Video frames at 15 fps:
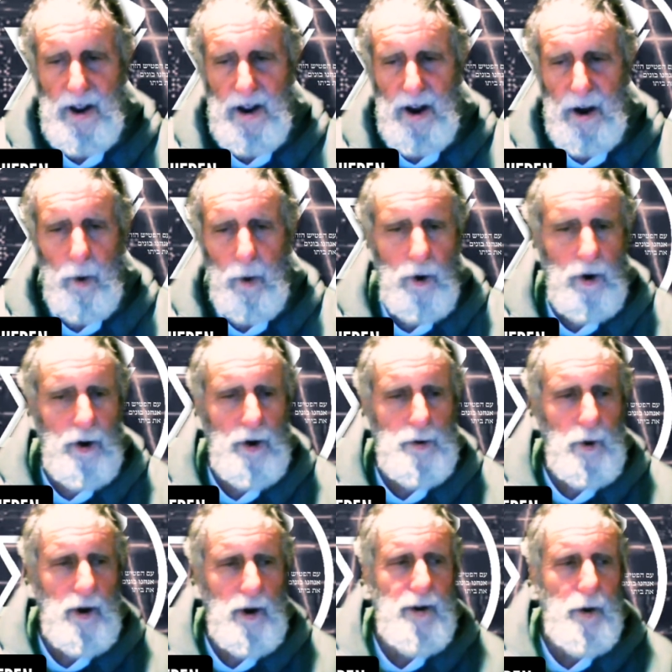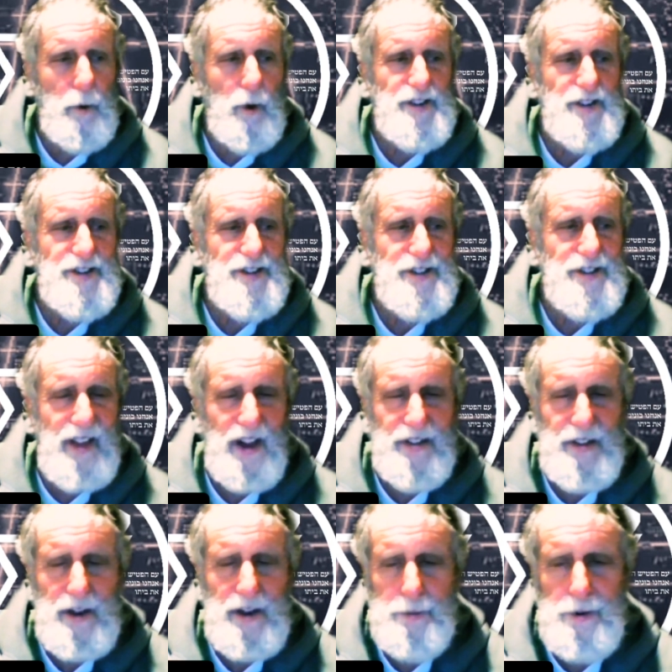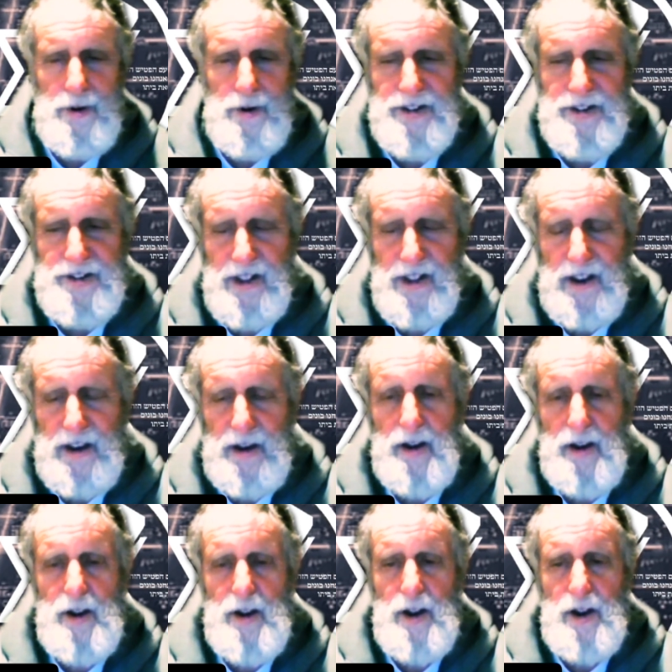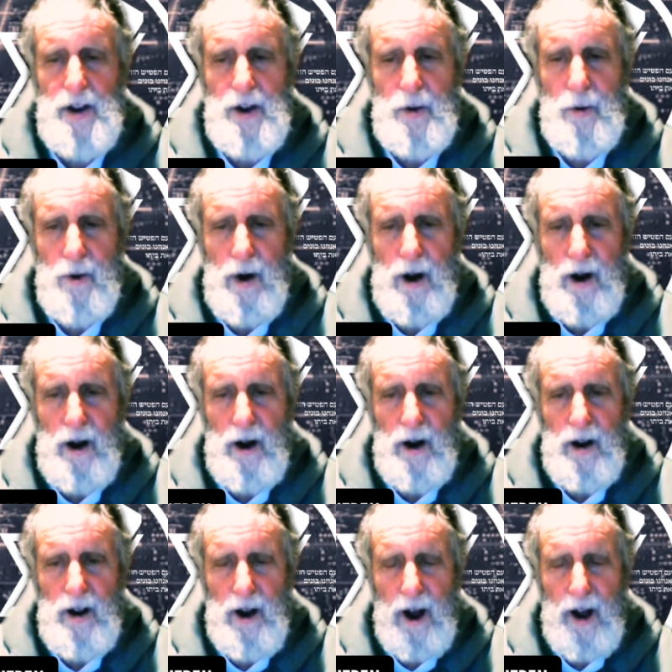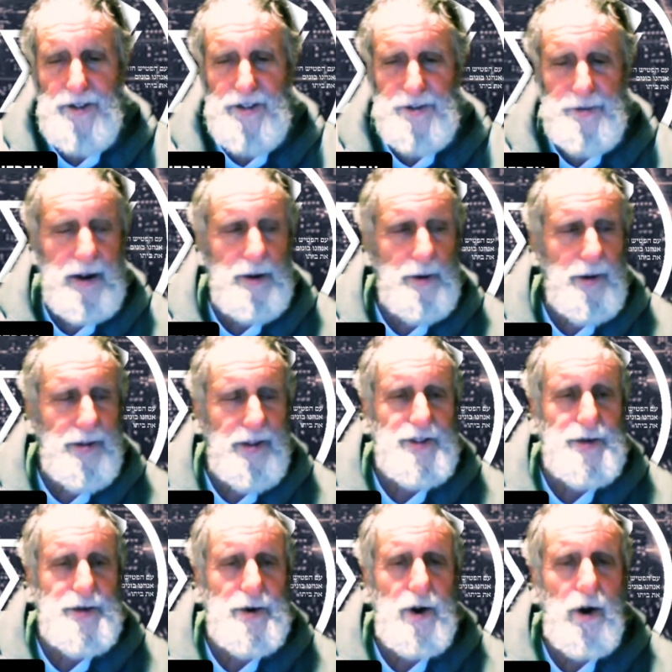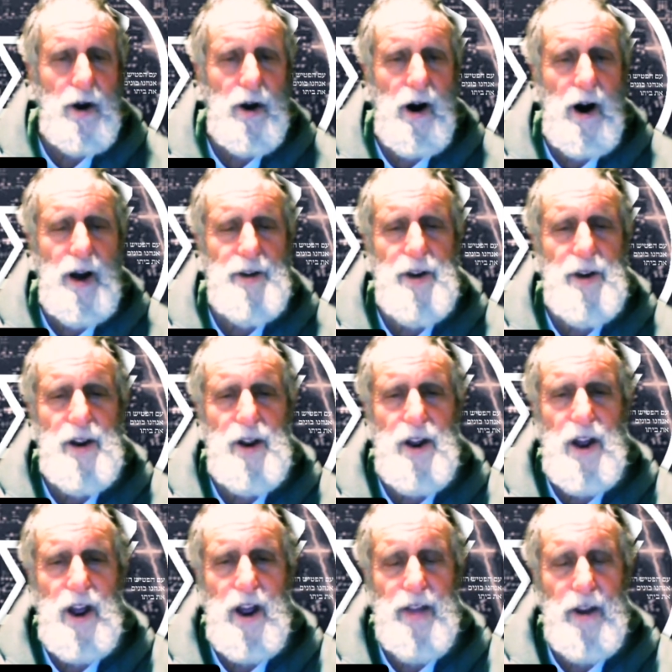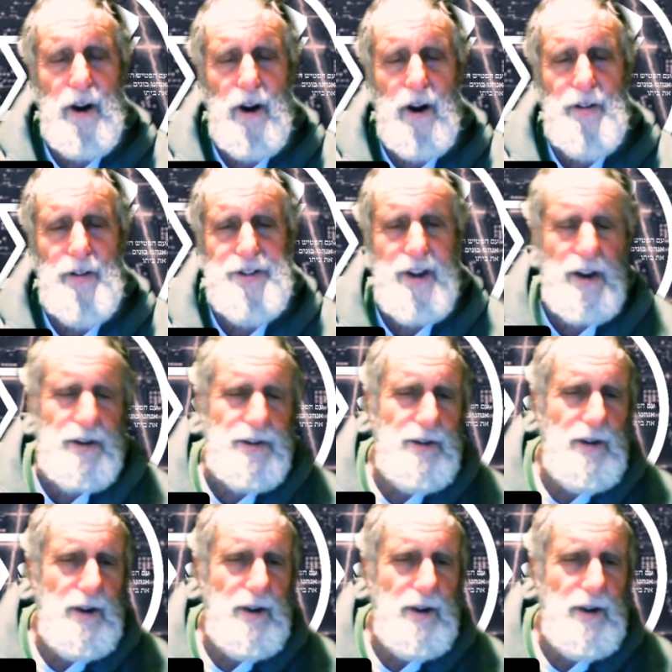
a world where there was nothing previously, where unspeakable things were going on. And then all of a sudden,